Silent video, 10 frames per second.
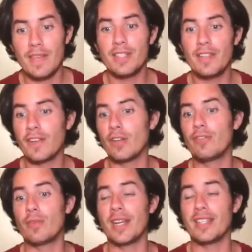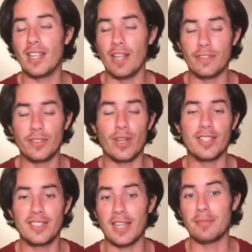even difficult for myself to
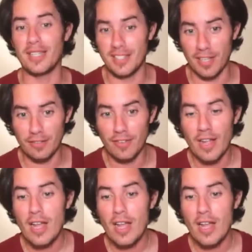understand myself.